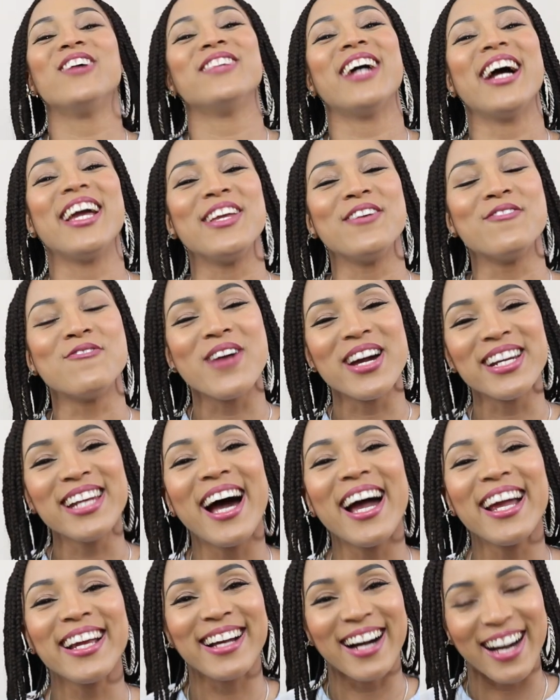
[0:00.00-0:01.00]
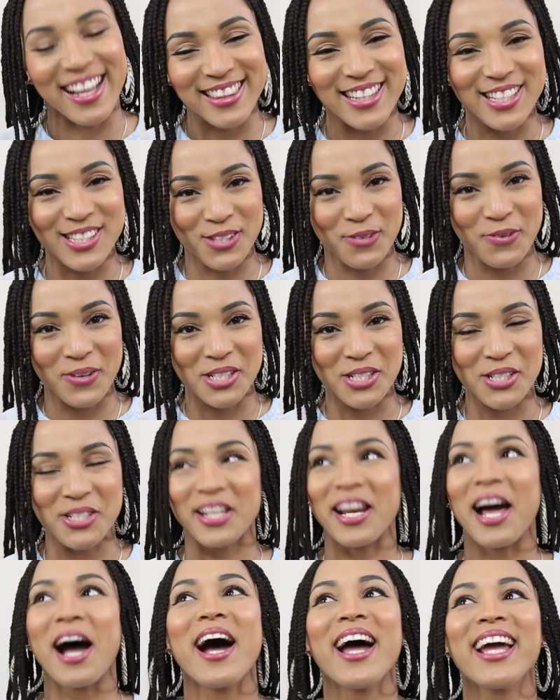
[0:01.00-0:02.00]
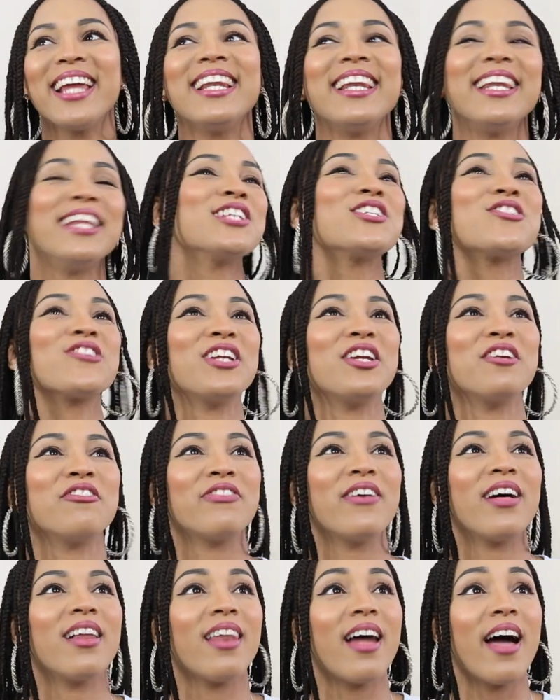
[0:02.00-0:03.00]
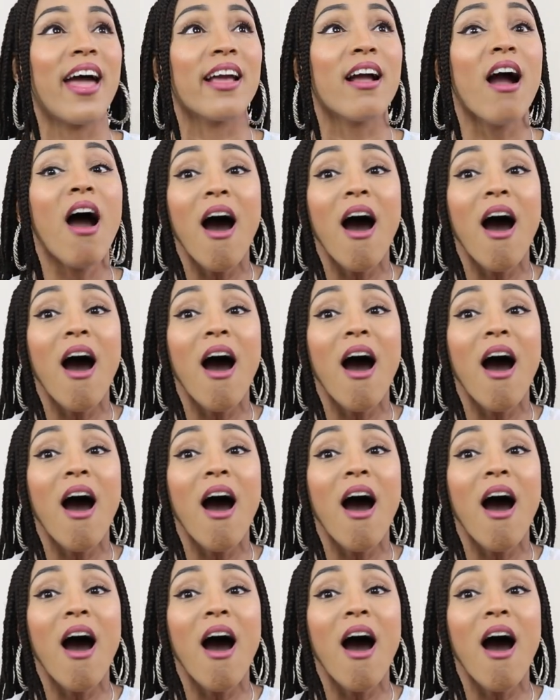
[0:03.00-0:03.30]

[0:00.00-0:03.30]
all right when I got this question I literally felt like